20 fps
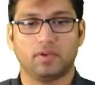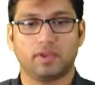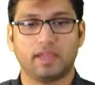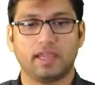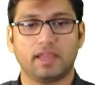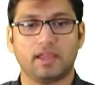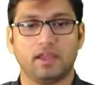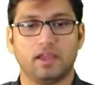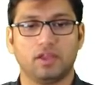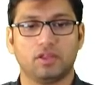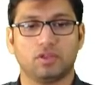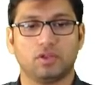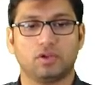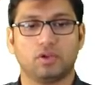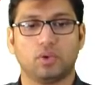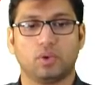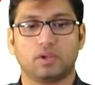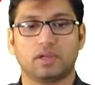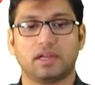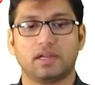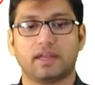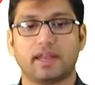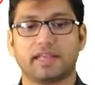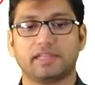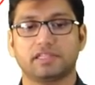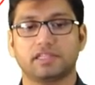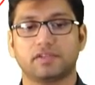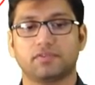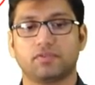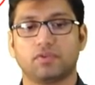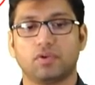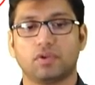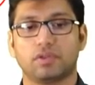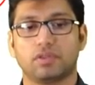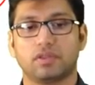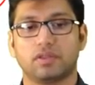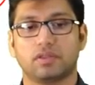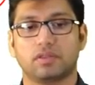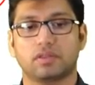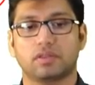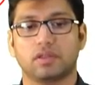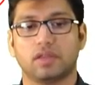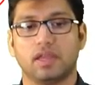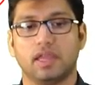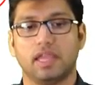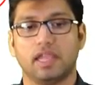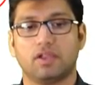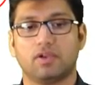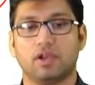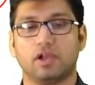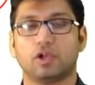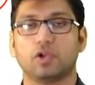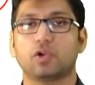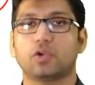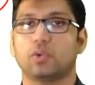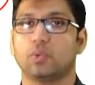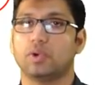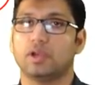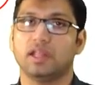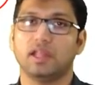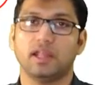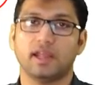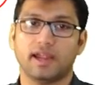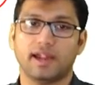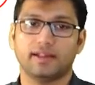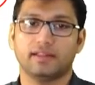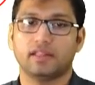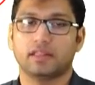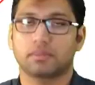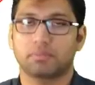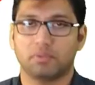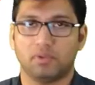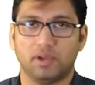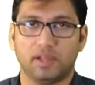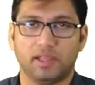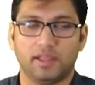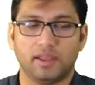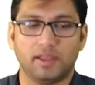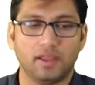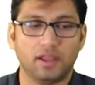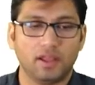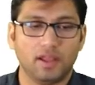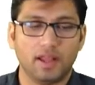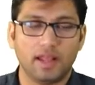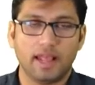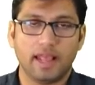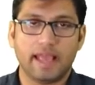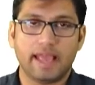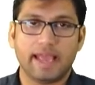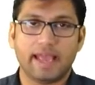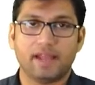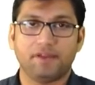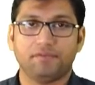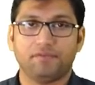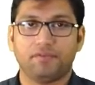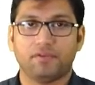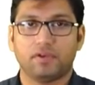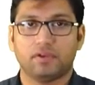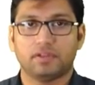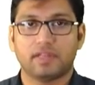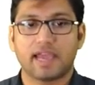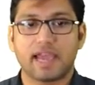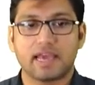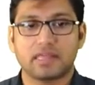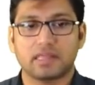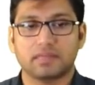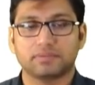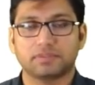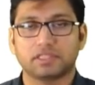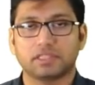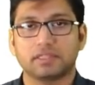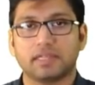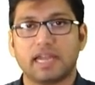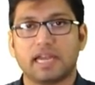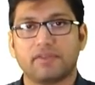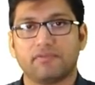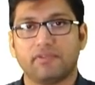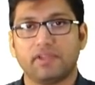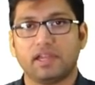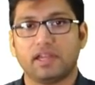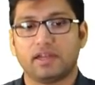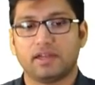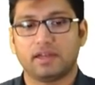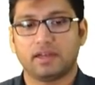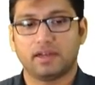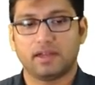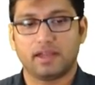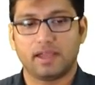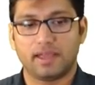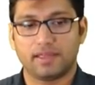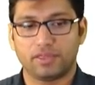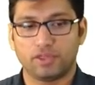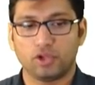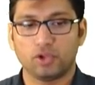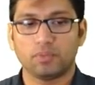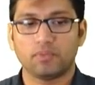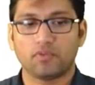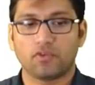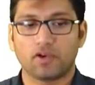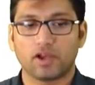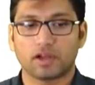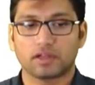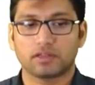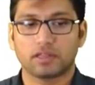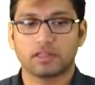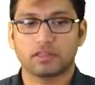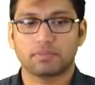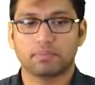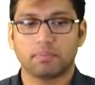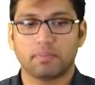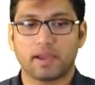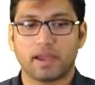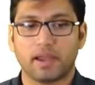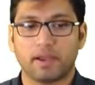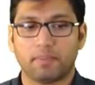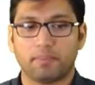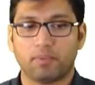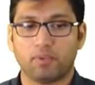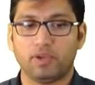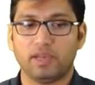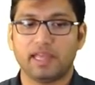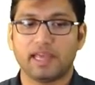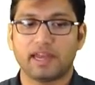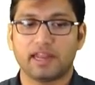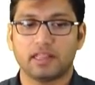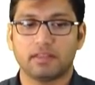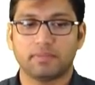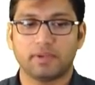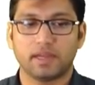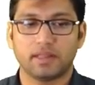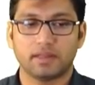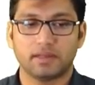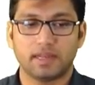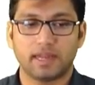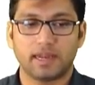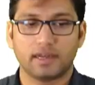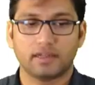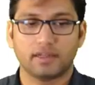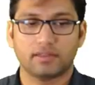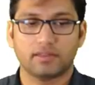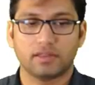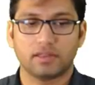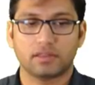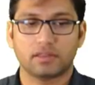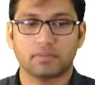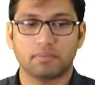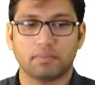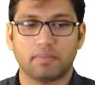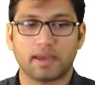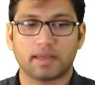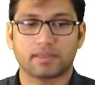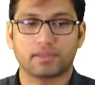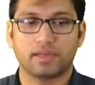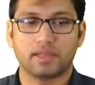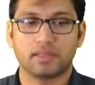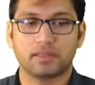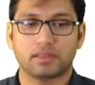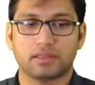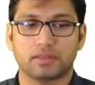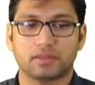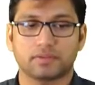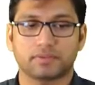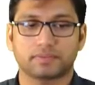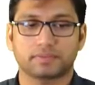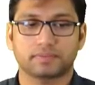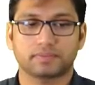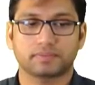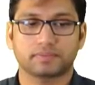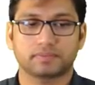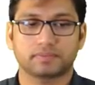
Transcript: Okay, the total tension force is equal to 2T at this pulley, and the assumption that we assume for this pulley arrangement is that this is massless